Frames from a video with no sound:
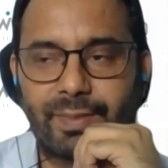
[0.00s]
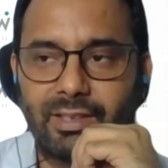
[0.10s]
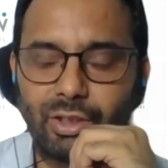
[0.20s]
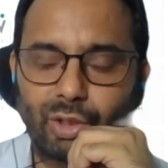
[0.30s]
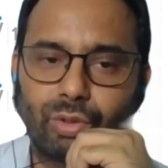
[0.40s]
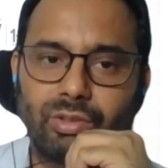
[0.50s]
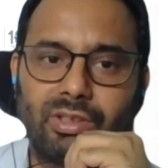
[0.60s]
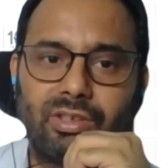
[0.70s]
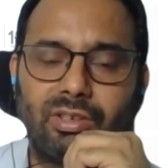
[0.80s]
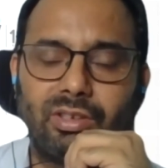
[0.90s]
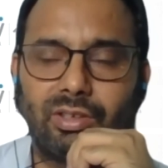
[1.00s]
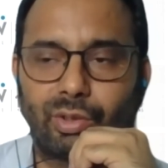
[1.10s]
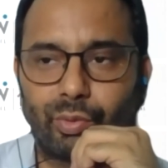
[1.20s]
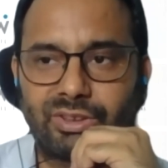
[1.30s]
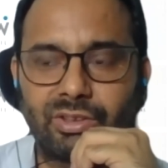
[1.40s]
And the
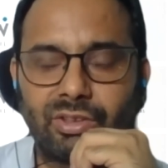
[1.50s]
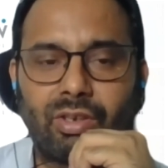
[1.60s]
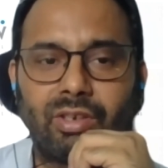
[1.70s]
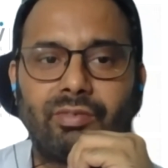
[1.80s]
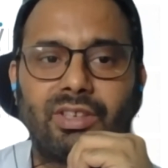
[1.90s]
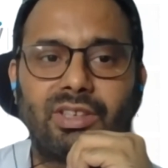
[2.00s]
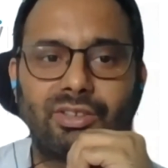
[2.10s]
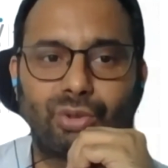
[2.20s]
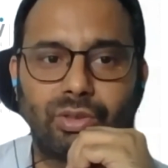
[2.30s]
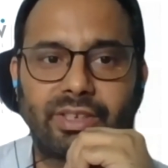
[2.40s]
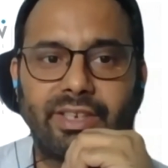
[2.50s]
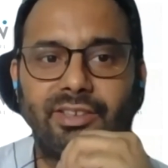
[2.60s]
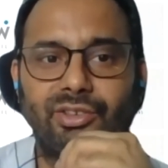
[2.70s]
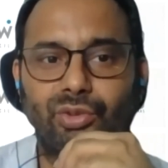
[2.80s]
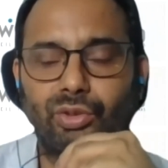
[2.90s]
question on whether
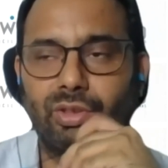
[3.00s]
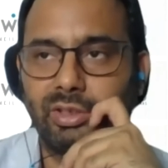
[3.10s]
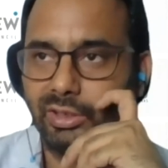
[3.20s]
sugarcane should